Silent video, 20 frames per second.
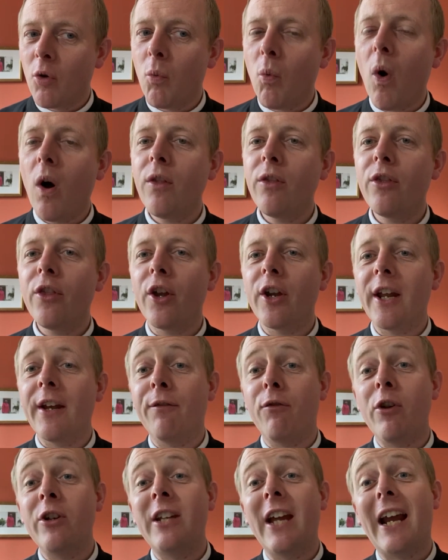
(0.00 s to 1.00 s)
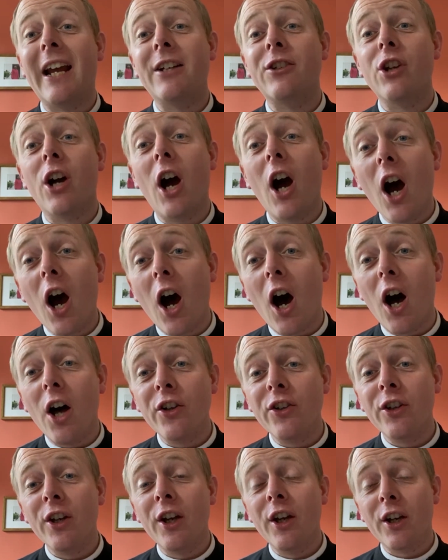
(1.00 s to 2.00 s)
One that, if we take it to
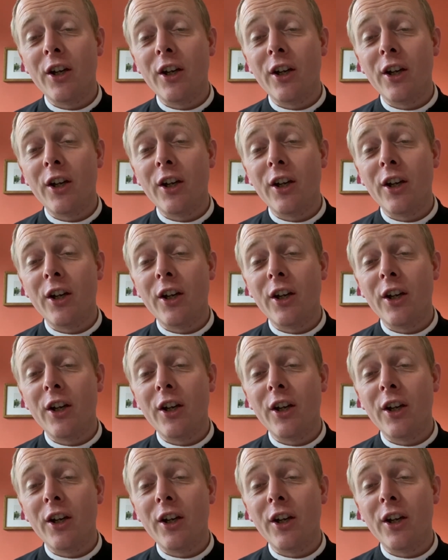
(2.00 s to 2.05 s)
heart,